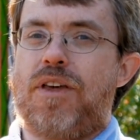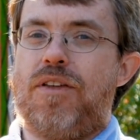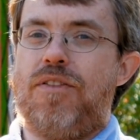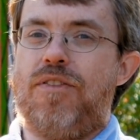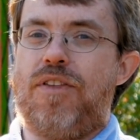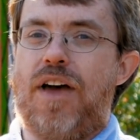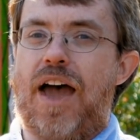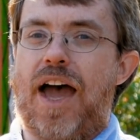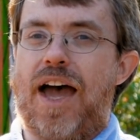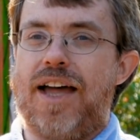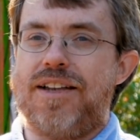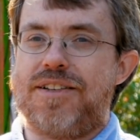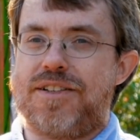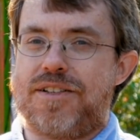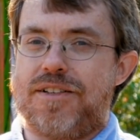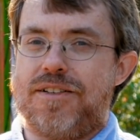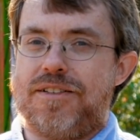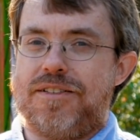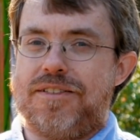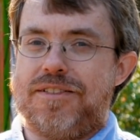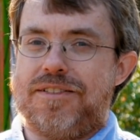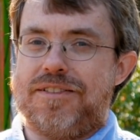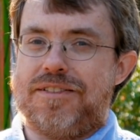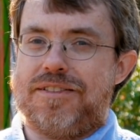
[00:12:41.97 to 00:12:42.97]
that
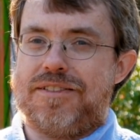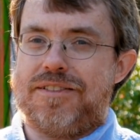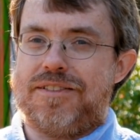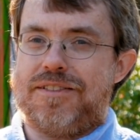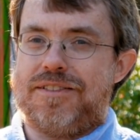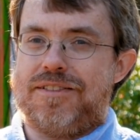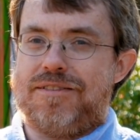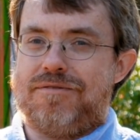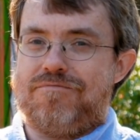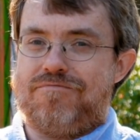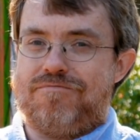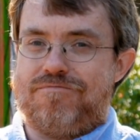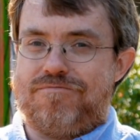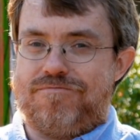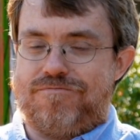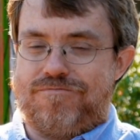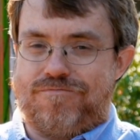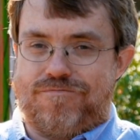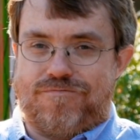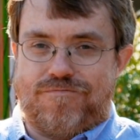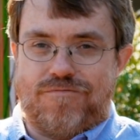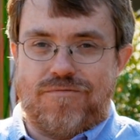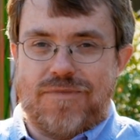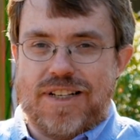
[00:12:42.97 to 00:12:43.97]

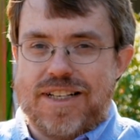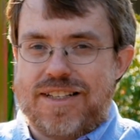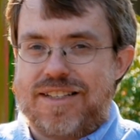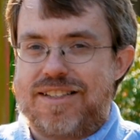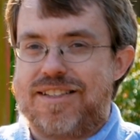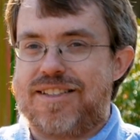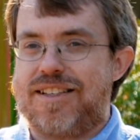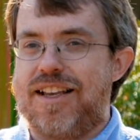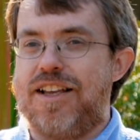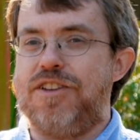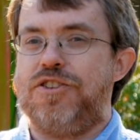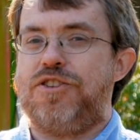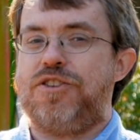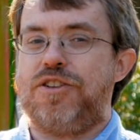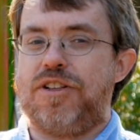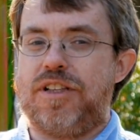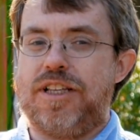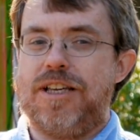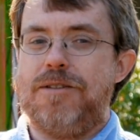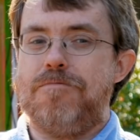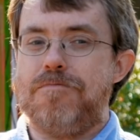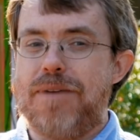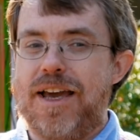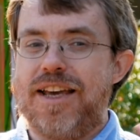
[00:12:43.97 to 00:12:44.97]

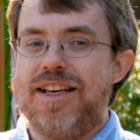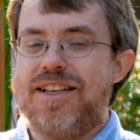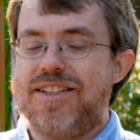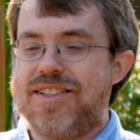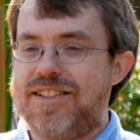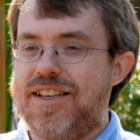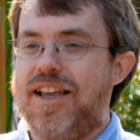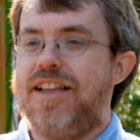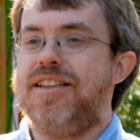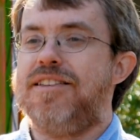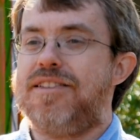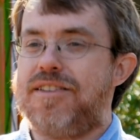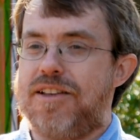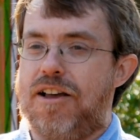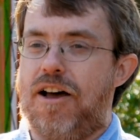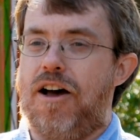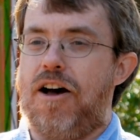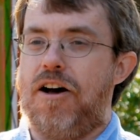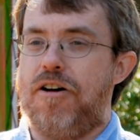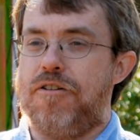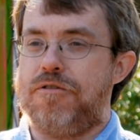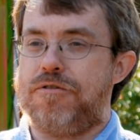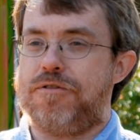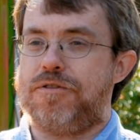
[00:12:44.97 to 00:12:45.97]
essentially make sense
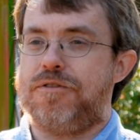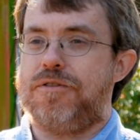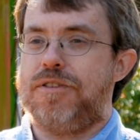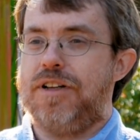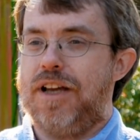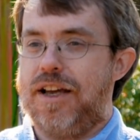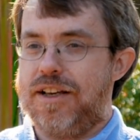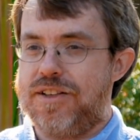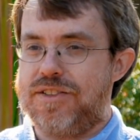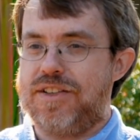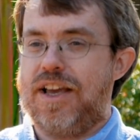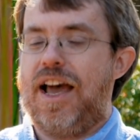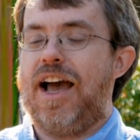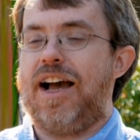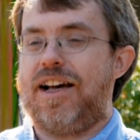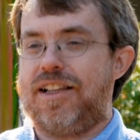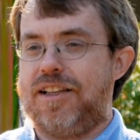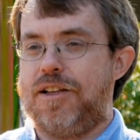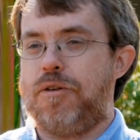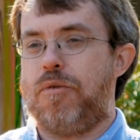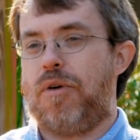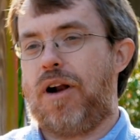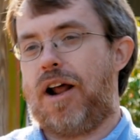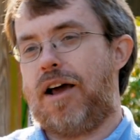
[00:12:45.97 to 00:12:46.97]
of
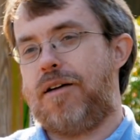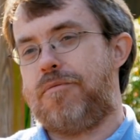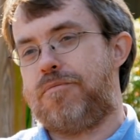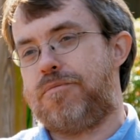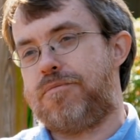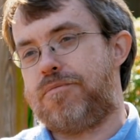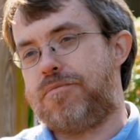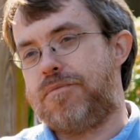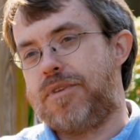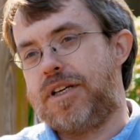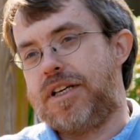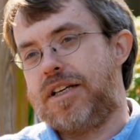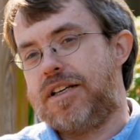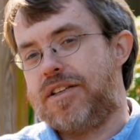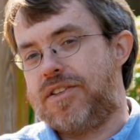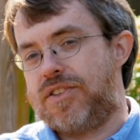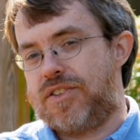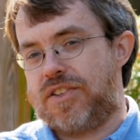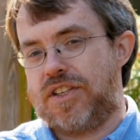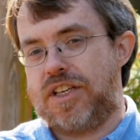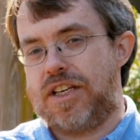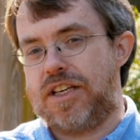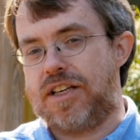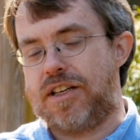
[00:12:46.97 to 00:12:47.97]
exactly what I'm
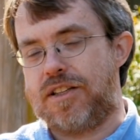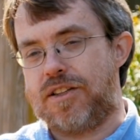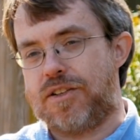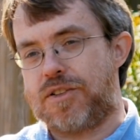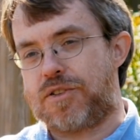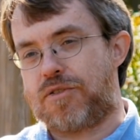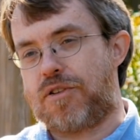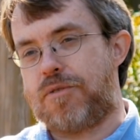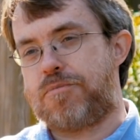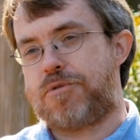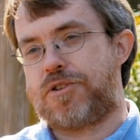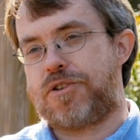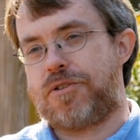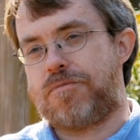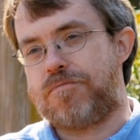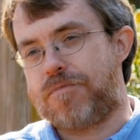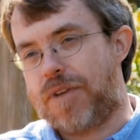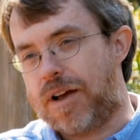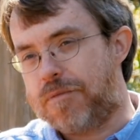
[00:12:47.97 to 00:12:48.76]
seeing in the scripture.